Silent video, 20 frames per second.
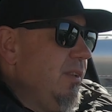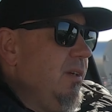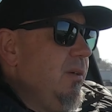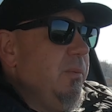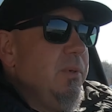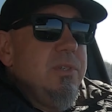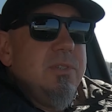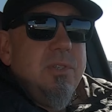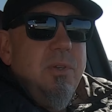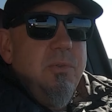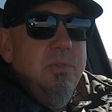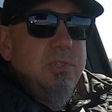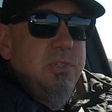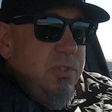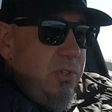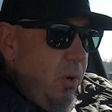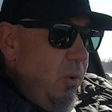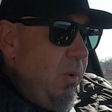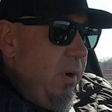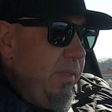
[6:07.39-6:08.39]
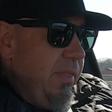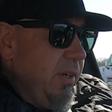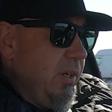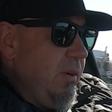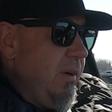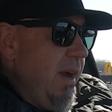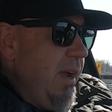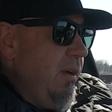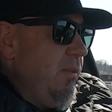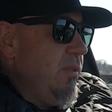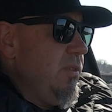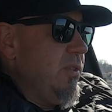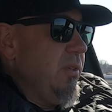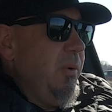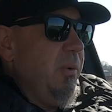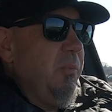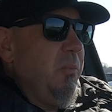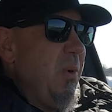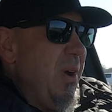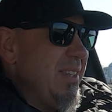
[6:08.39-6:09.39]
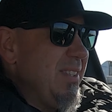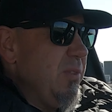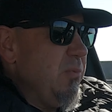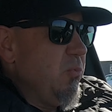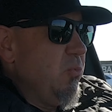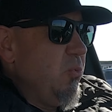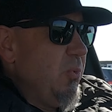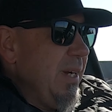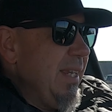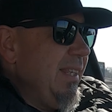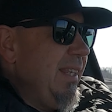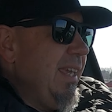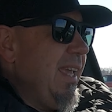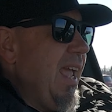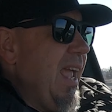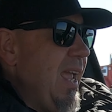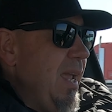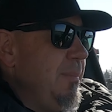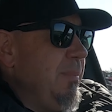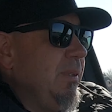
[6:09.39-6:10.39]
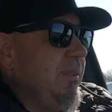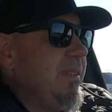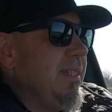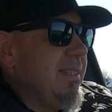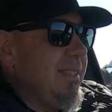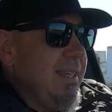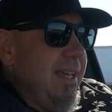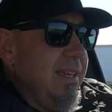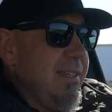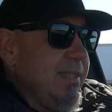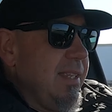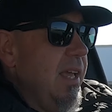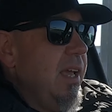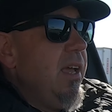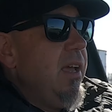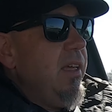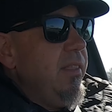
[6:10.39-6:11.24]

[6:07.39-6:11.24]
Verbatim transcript: there was no snow on the ground, so it wasn't really able to test